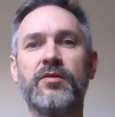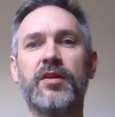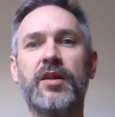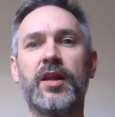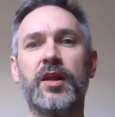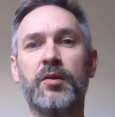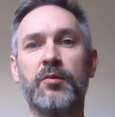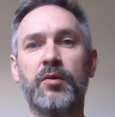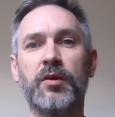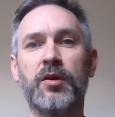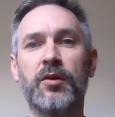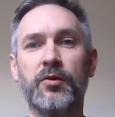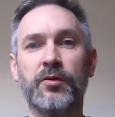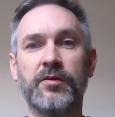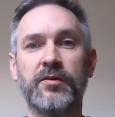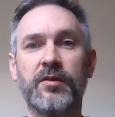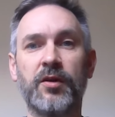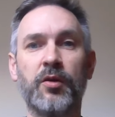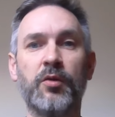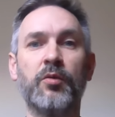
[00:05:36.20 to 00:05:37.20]
so that it will
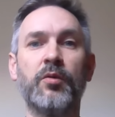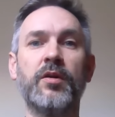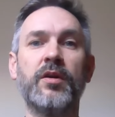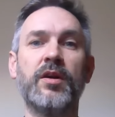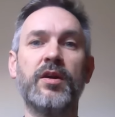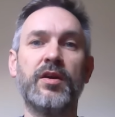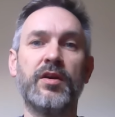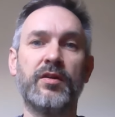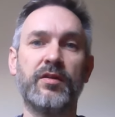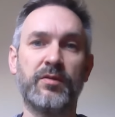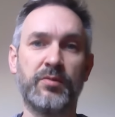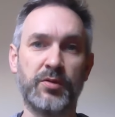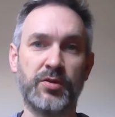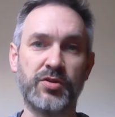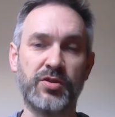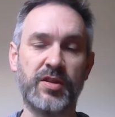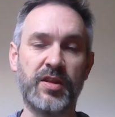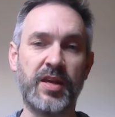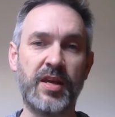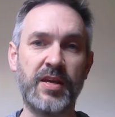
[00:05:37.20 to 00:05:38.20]
also
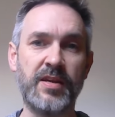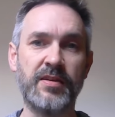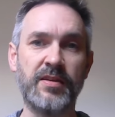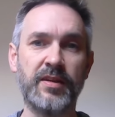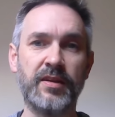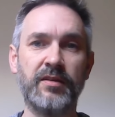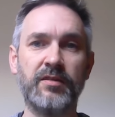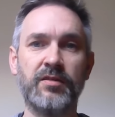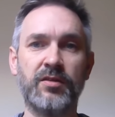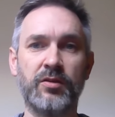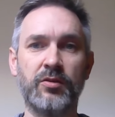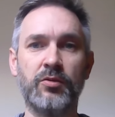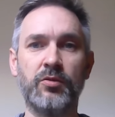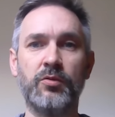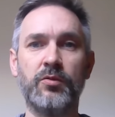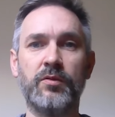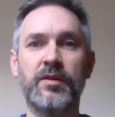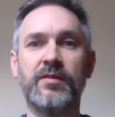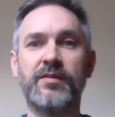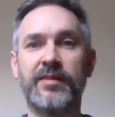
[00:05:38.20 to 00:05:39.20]
switch the heating
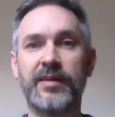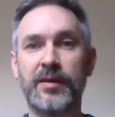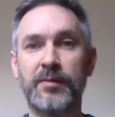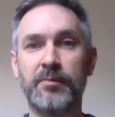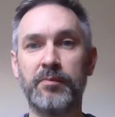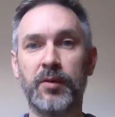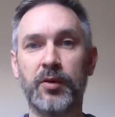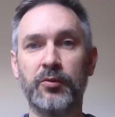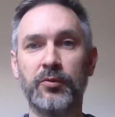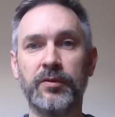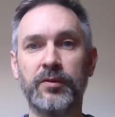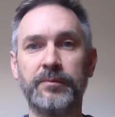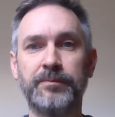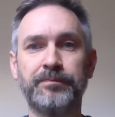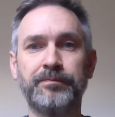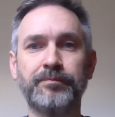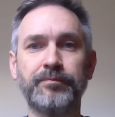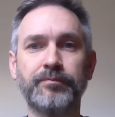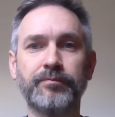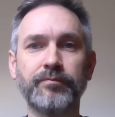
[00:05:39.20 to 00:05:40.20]
to the sleep mode.
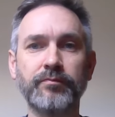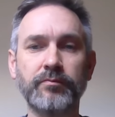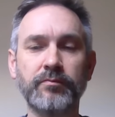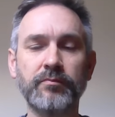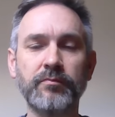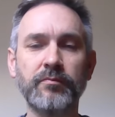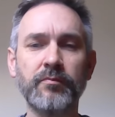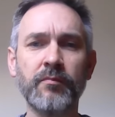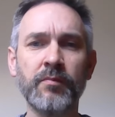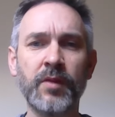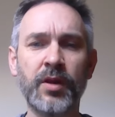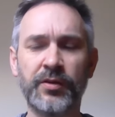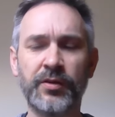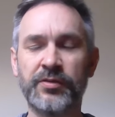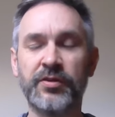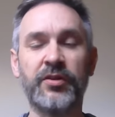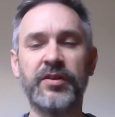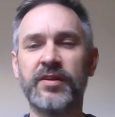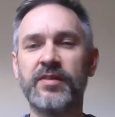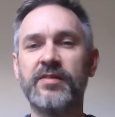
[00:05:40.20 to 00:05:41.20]

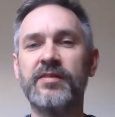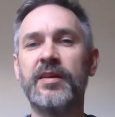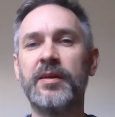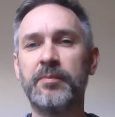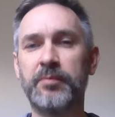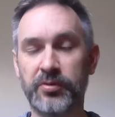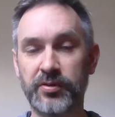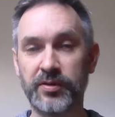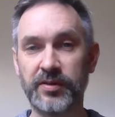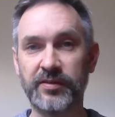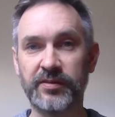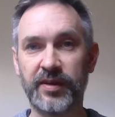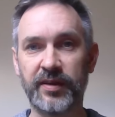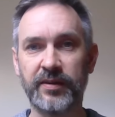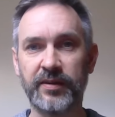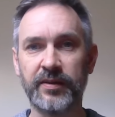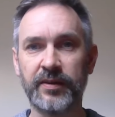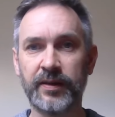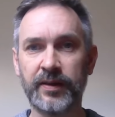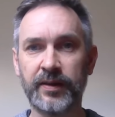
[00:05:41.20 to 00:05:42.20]
Sorry, the sleep preset,